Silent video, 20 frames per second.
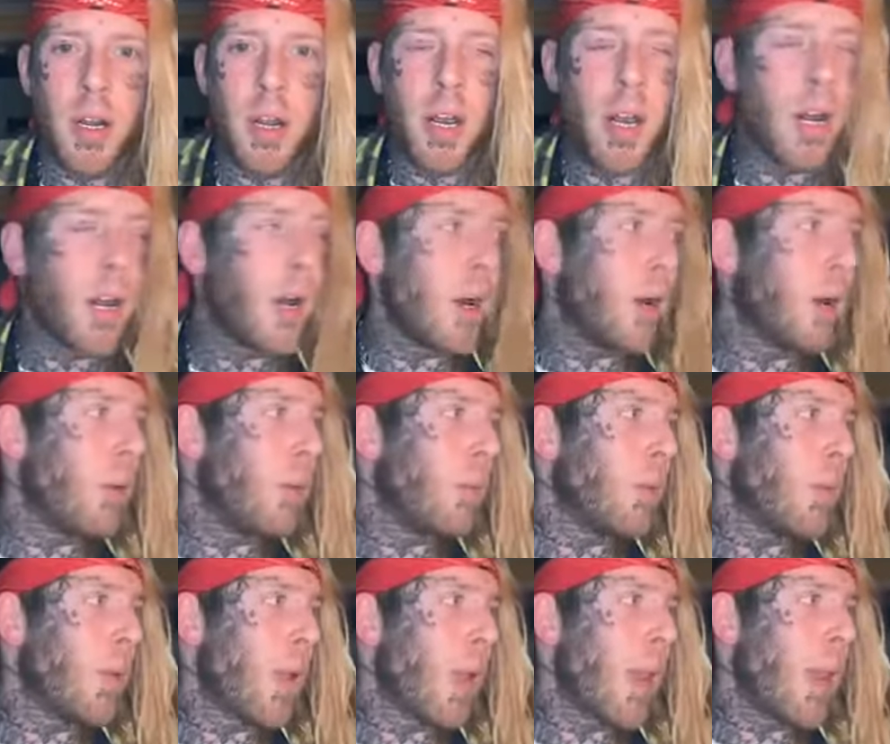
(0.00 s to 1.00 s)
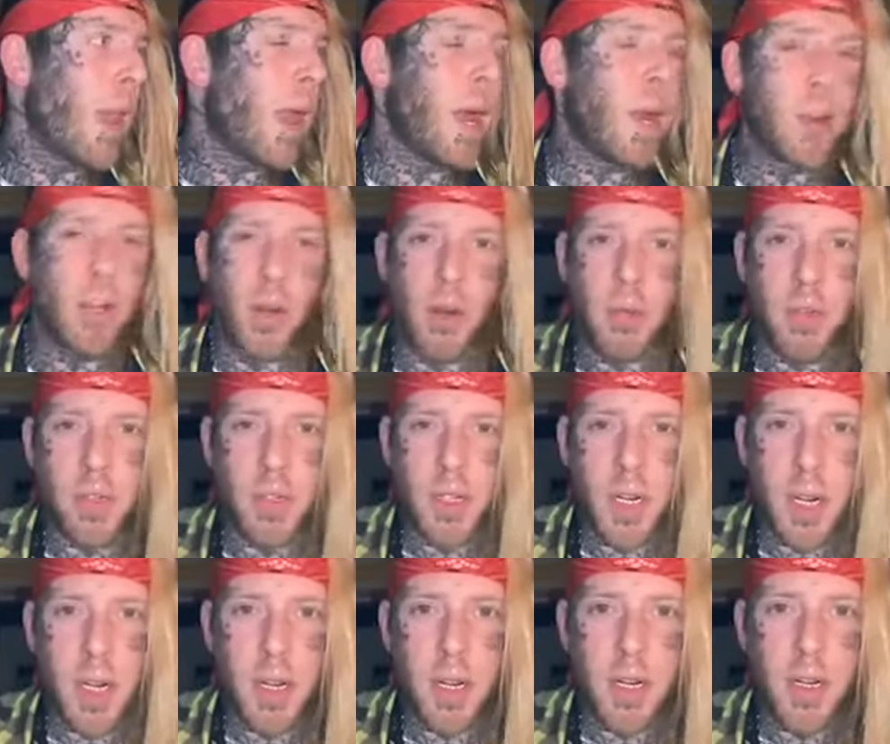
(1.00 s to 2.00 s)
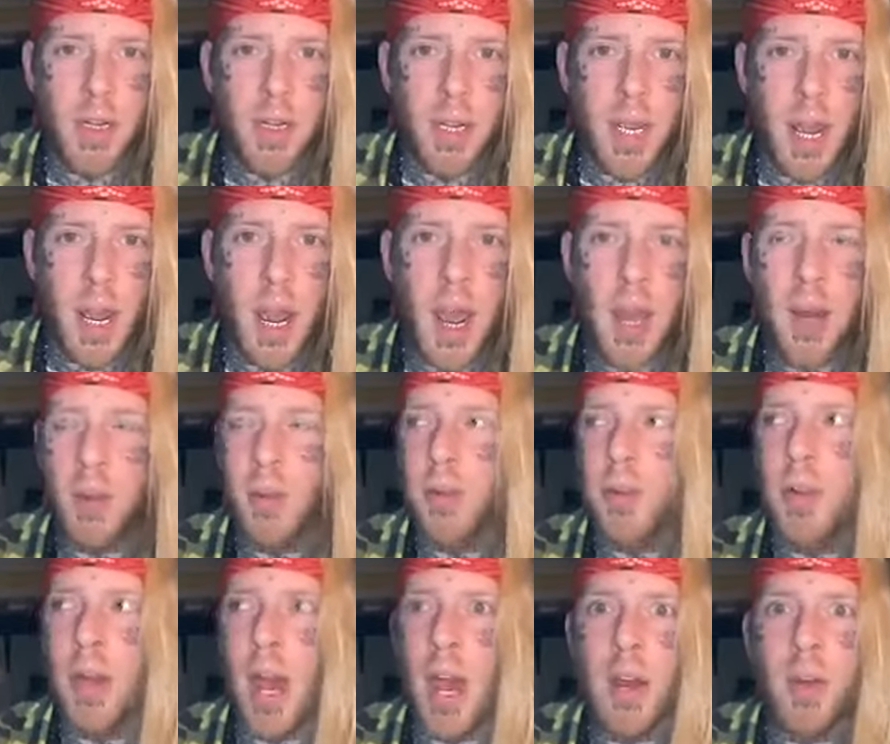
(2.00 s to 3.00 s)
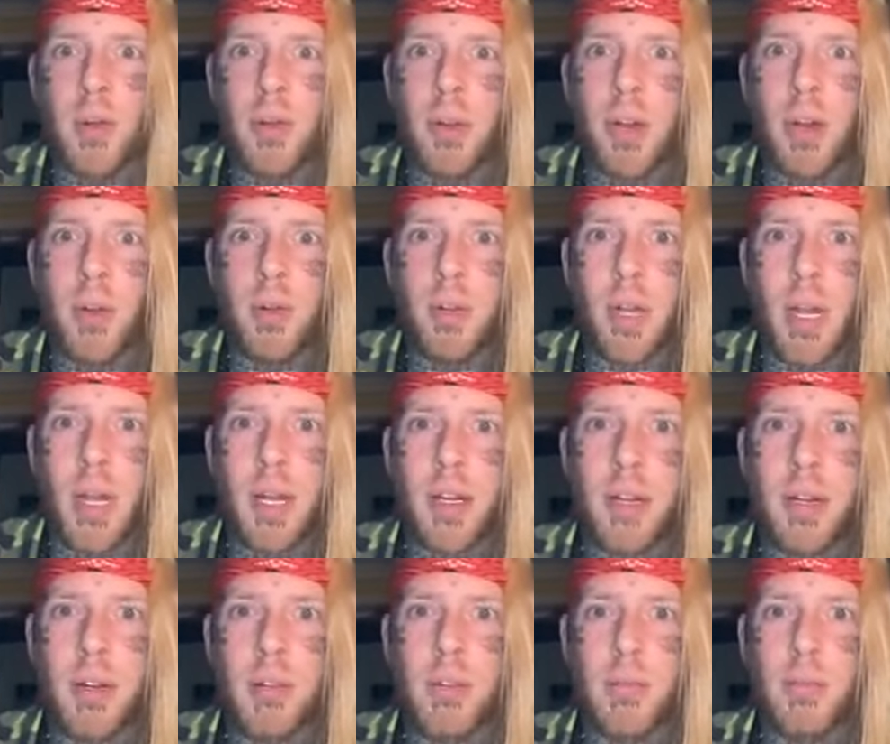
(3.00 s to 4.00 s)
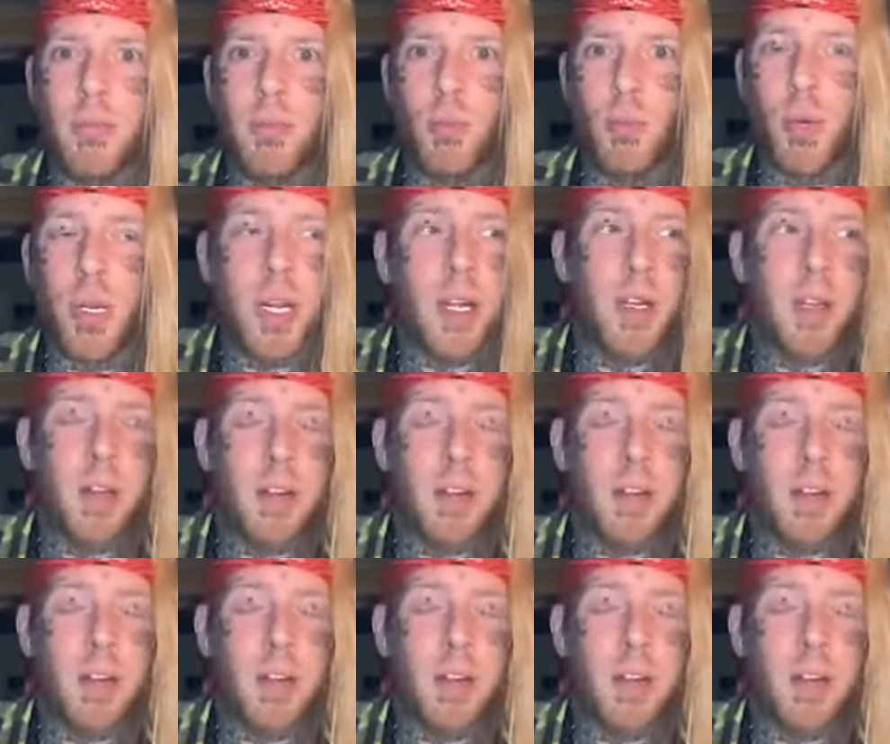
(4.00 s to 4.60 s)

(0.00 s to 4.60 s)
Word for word: um and nova's like yeah i don't i don't know like we didn't